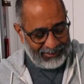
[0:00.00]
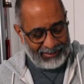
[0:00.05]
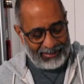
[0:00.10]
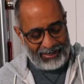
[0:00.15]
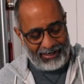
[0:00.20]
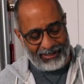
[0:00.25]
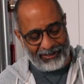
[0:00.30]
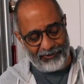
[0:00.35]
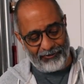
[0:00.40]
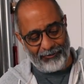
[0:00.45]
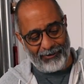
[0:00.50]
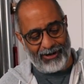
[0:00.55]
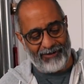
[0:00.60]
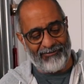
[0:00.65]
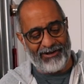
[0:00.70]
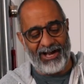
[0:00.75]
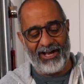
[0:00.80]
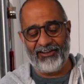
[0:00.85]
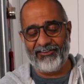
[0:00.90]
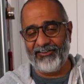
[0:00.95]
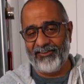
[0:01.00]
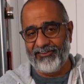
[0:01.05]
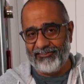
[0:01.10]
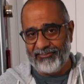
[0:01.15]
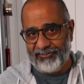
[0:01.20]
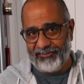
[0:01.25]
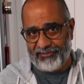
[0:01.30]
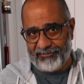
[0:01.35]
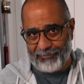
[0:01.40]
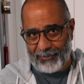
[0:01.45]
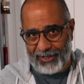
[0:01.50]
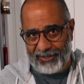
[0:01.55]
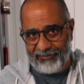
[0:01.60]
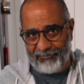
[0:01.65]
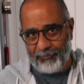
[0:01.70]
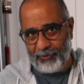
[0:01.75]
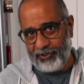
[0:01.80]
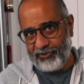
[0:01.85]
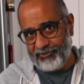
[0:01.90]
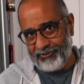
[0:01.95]
I do have access to the Spice
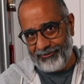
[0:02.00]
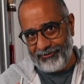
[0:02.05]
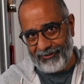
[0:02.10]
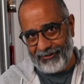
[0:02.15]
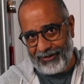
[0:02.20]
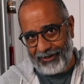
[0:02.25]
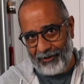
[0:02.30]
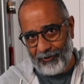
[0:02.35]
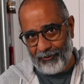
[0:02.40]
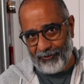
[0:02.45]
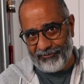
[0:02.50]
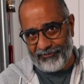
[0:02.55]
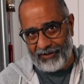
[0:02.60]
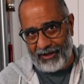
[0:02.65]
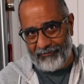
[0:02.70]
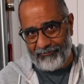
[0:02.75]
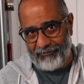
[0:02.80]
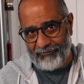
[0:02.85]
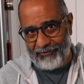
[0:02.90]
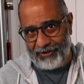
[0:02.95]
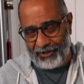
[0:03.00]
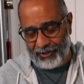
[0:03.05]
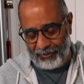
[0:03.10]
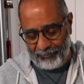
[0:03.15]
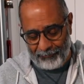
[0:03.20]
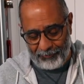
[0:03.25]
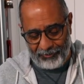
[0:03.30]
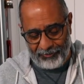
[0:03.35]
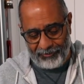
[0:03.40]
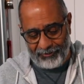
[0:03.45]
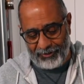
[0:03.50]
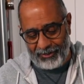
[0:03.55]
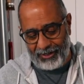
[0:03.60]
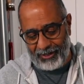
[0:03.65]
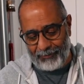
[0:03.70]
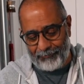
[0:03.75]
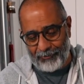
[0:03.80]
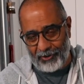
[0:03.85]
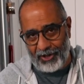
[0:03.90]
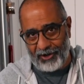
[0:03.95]
Merchant. They also have
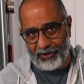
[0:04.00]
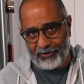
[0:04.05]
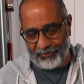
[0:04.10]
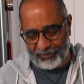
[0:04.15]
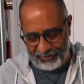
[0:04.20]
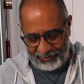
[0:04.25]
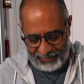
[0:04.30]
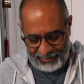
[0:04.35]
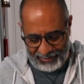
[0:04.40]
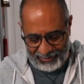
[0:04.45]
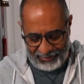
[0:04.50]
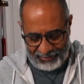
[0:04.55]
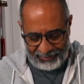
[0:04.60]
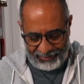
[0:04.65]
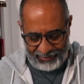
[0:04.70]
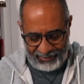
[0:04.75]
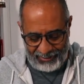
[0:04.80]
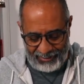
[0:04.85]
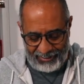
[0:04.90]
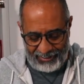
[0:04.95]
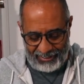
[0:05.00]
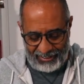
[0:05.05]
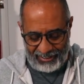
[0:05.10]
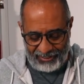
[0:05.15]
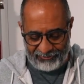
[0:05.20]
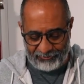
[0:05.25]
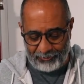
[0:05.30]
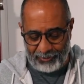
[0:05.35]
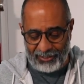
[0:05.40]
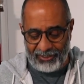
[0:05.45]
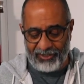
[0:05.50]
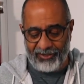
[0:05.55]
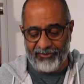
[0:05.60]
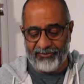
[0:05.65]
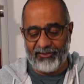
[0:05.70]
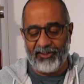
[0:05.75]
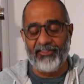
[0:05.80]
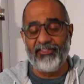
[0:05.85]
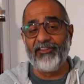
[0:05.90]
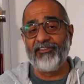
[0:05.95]
available product online, as well as
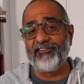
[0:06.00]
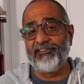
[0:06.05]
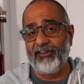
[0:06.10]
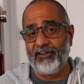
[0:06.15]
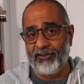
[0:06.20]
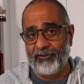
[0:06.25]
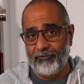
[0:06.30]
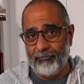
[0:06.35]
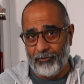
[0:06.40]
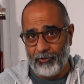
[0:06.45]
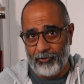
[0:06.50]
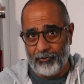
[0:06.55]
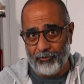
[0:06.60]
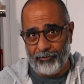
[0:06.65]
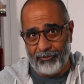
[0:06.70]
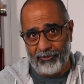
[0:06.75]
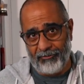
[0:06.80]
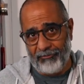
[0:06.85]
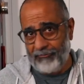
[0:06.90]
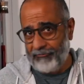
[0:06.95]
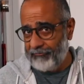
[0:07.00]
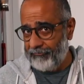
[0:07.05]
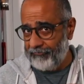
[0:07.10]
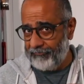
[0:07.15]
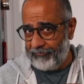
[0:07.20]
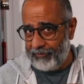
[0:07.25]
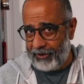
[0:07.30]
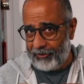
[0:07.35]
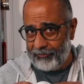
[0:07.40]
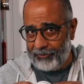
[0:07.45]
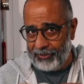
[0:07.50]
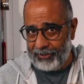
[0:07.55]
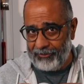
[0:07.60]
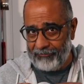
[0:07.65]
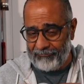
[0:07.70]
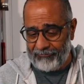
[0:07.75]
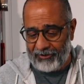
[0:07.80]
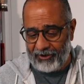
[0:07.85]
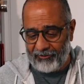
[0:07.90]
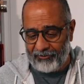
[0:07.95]
the Silk Road. Very,
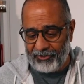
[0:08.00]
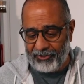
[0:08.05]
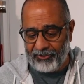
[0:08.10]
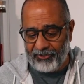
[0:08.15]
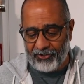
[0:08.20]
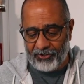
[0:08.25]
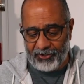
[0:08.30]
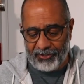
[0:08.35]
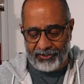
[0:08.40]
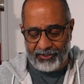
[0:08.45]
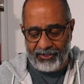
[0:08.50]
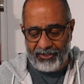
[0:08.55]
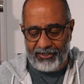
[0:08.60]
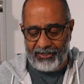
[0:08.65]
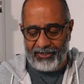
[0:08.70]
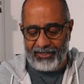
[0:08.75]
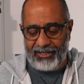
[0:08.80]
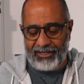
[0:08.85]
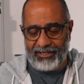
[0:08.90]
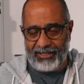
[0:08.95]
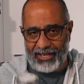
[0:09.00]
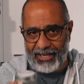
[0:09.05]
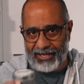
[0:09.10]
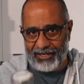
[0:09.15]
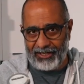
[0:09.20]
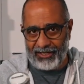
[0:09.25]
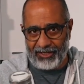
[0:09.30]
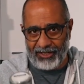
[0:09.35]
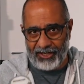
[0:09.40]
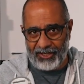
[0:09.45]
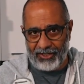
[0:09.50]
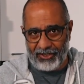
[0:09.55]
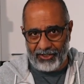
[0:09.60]
very good in getting